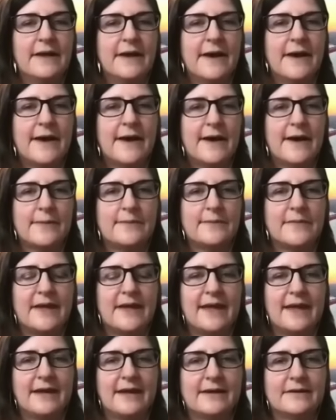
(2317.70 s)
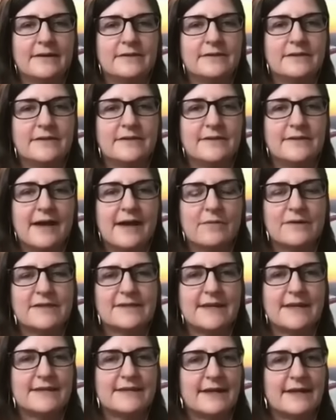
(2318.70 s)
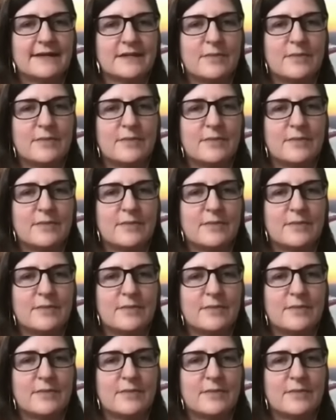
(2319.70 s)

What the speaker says: And that was set to